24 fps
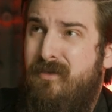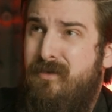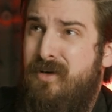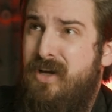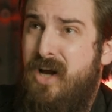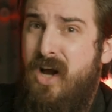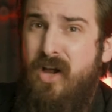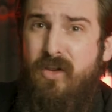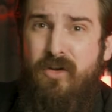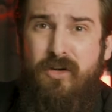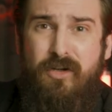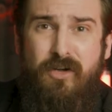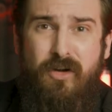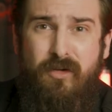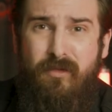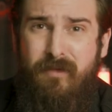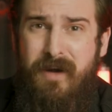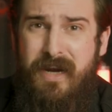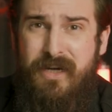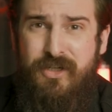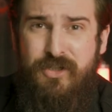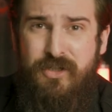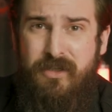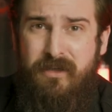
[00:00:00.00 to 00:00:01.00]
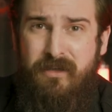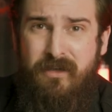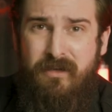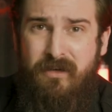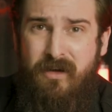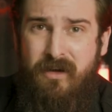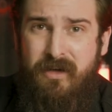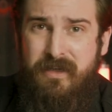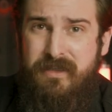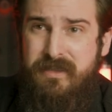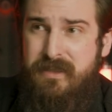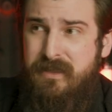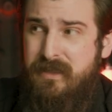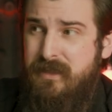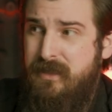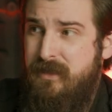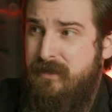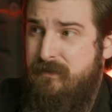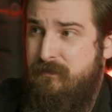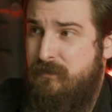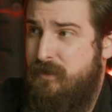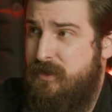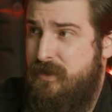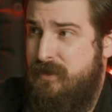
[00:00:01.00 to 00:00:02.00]
color correction,
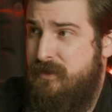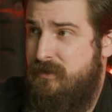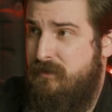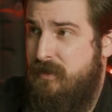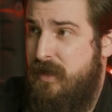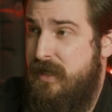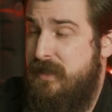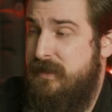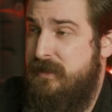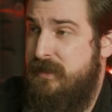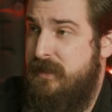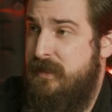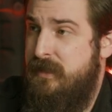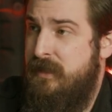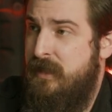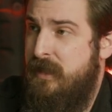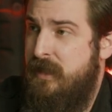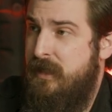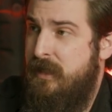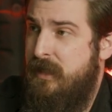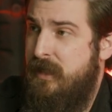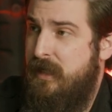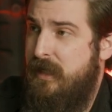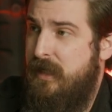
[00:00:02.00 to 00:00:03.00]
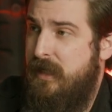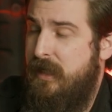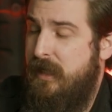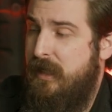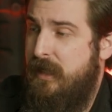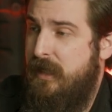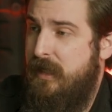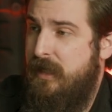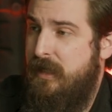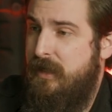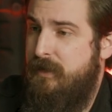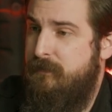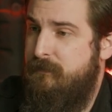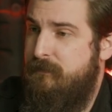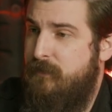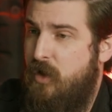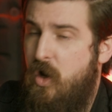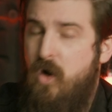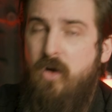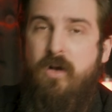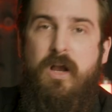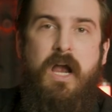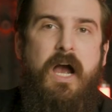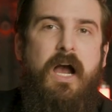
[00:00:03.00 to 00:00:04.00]
honestly, which is crazy.
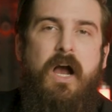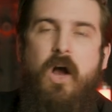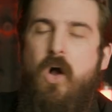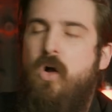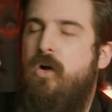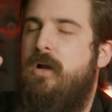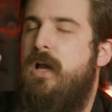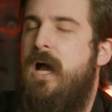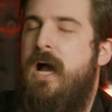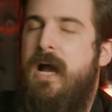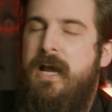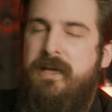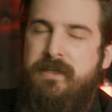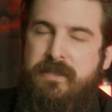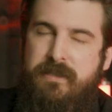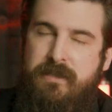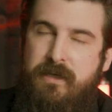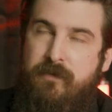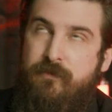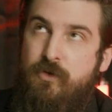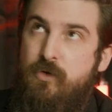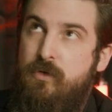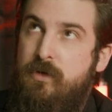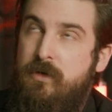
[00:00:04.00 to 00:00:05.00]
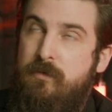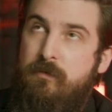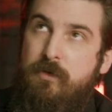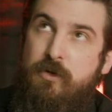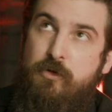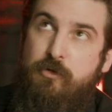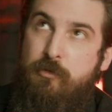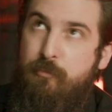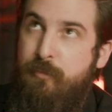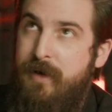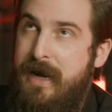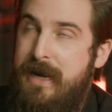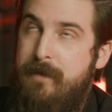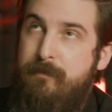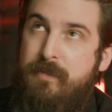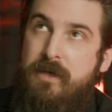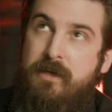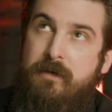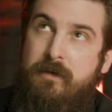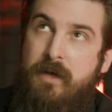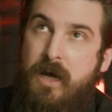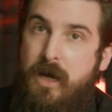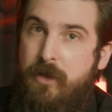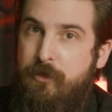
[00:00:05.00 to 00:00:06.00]
All kinds of stuff. You can pipe
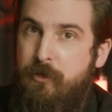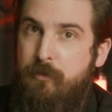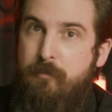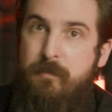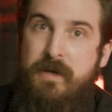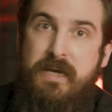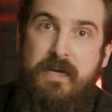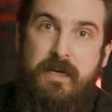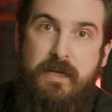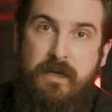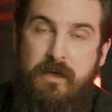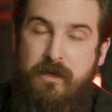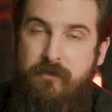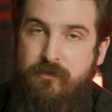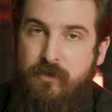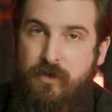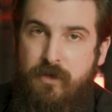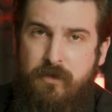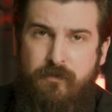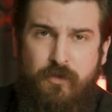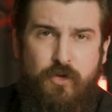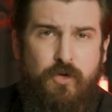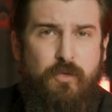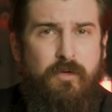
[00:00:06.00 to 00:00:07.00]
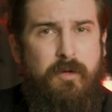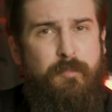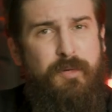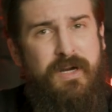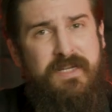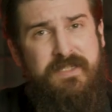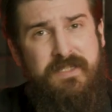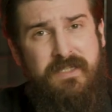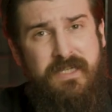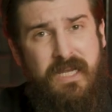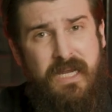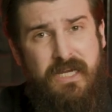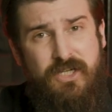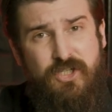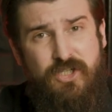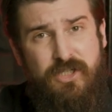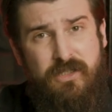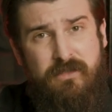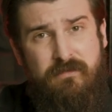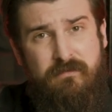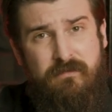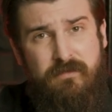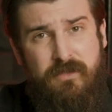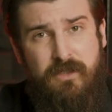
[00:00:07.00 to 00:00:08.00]
in other media if you're doing a
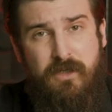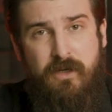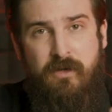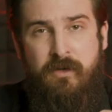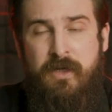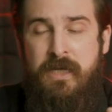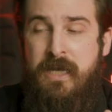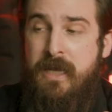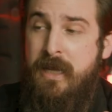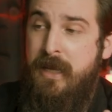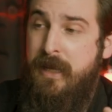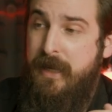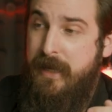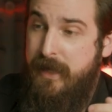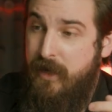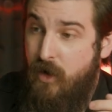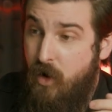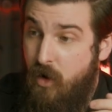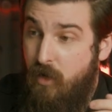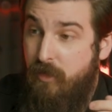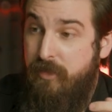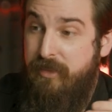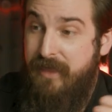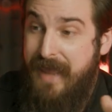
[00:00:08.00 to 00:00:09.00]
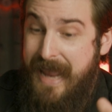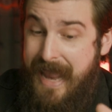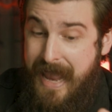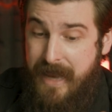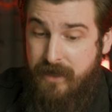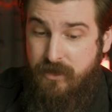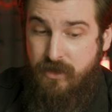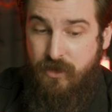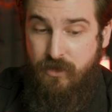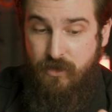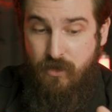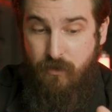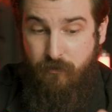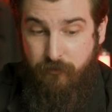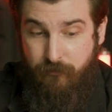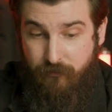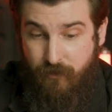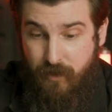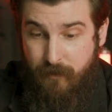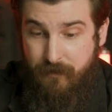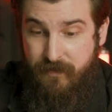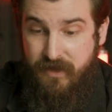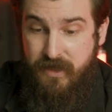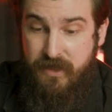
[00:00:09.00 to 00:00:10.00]
presentation, and all that can go
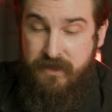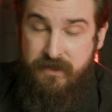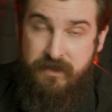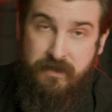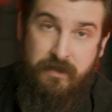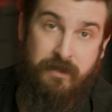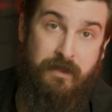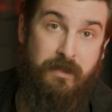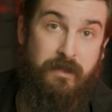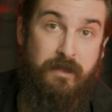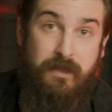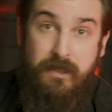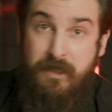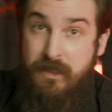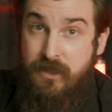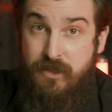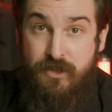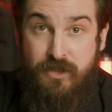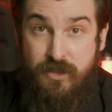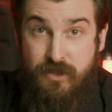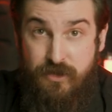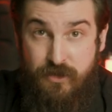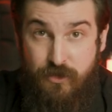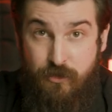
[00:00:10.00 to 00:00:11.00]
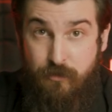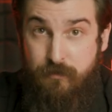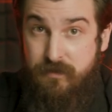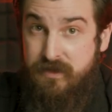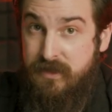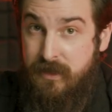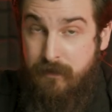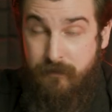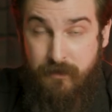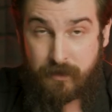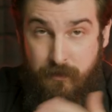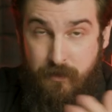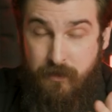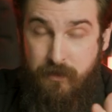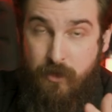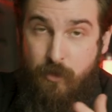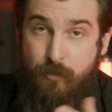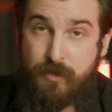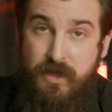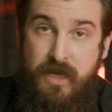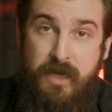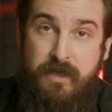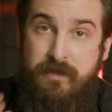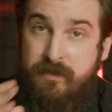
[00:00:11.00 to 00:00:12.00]
from this into Zoom. Same thing with
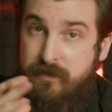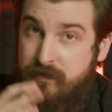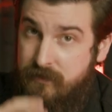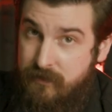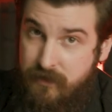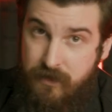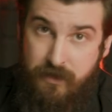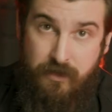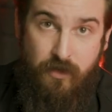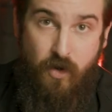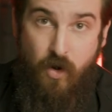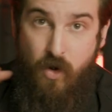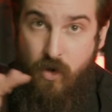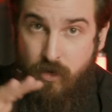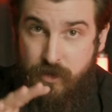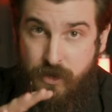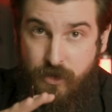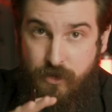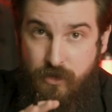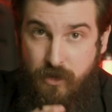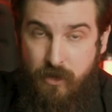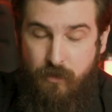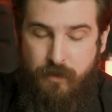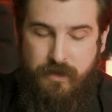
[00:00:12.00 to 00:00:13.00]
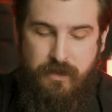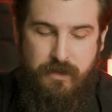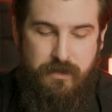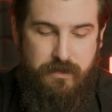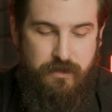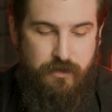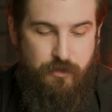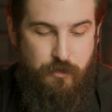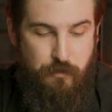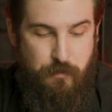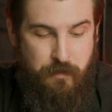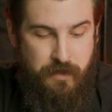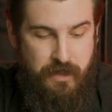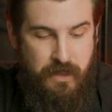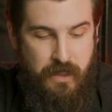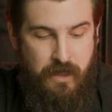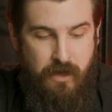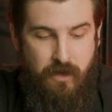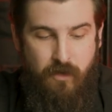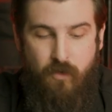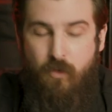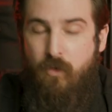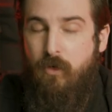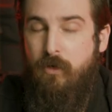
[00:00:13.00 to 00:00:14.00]
OBS. It all can go into Zoom
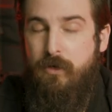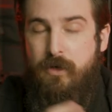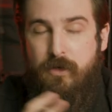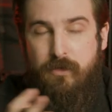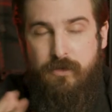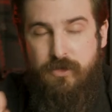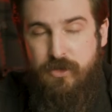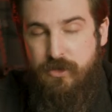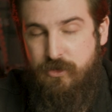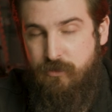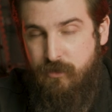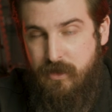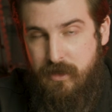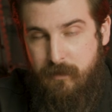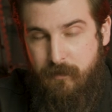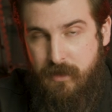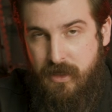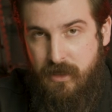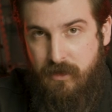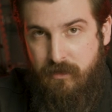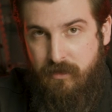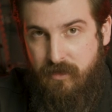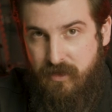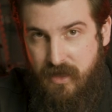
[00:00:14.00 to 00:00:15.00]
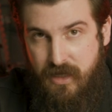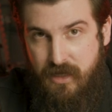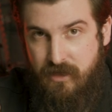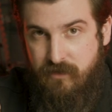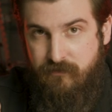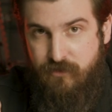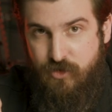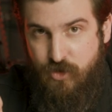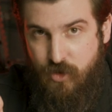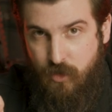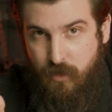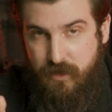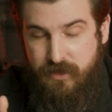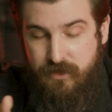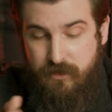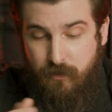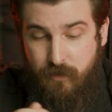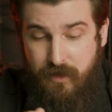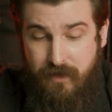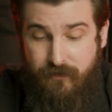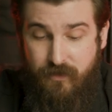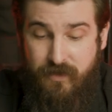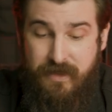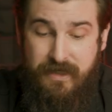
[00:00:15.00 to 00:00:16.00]
or your streaming thing of choice
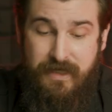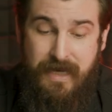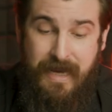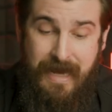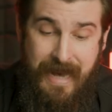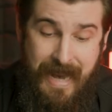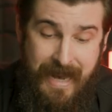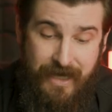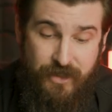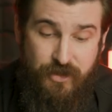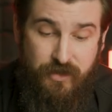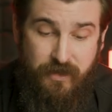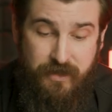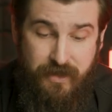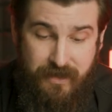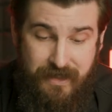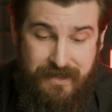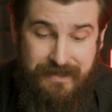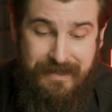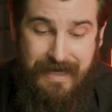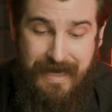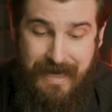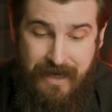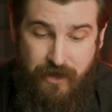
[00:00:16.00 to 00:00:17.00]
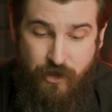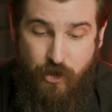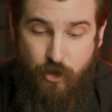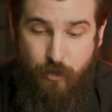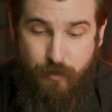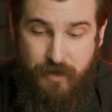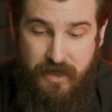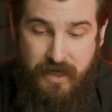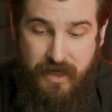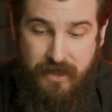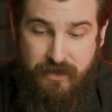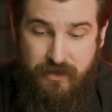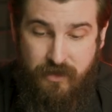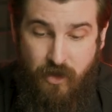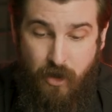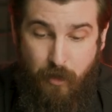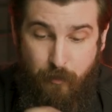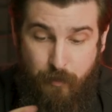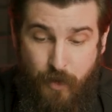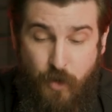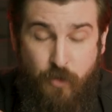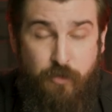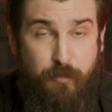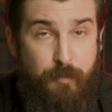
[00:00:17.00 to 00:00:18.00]
or whatever. And actually, this and OBS
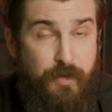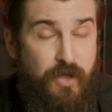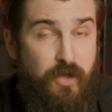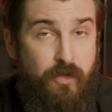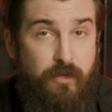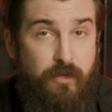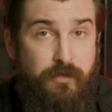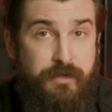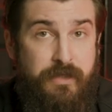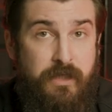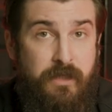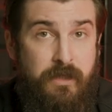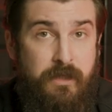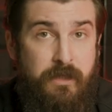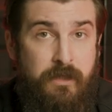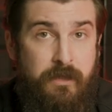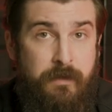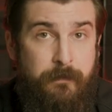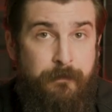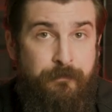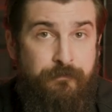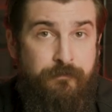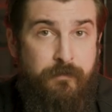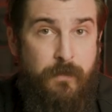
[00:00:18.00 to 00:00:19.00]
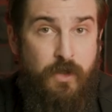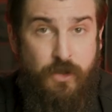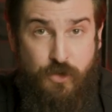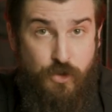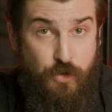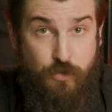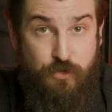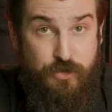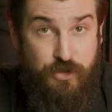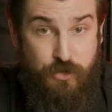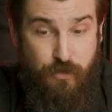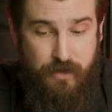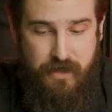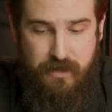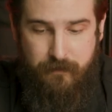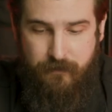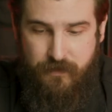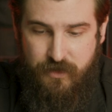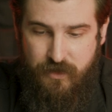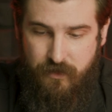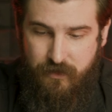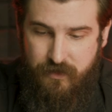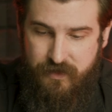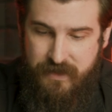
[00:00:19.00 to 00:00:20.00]
are both built to stream.
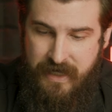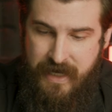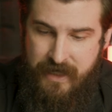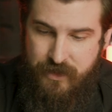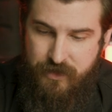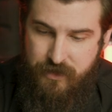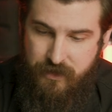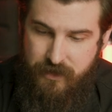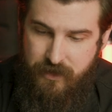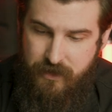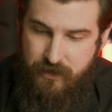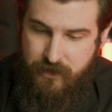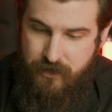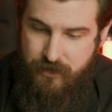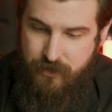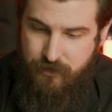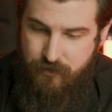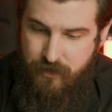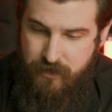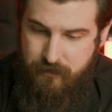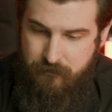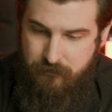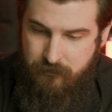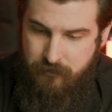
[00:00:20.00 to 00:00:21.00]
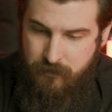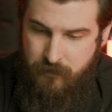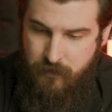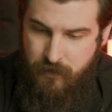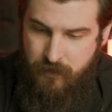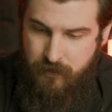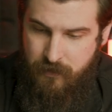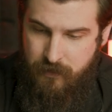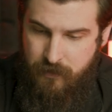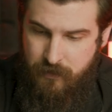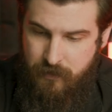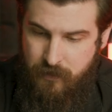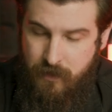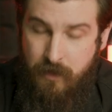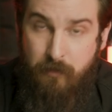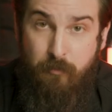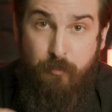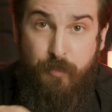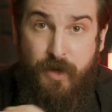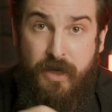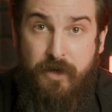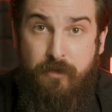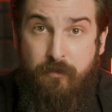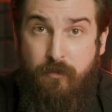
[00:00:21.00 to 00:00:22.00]
So there's actually a stream
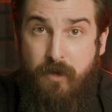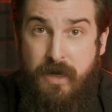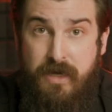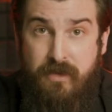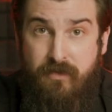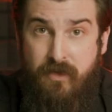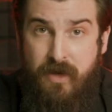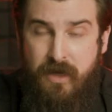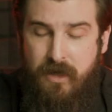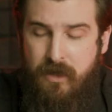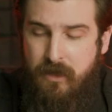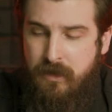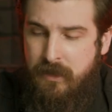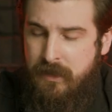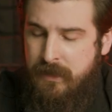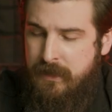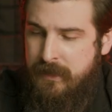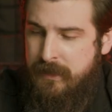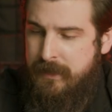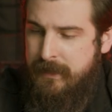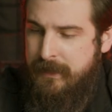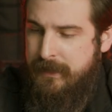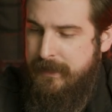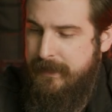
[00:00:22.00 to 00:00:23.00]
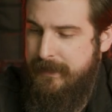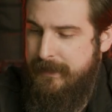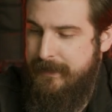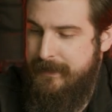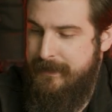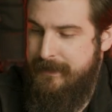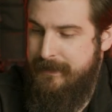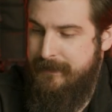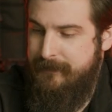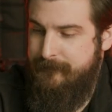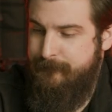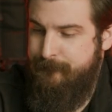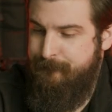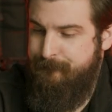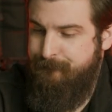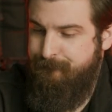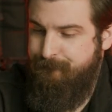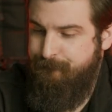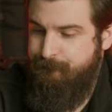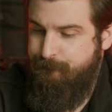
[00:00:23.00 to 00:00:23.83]
button right there. So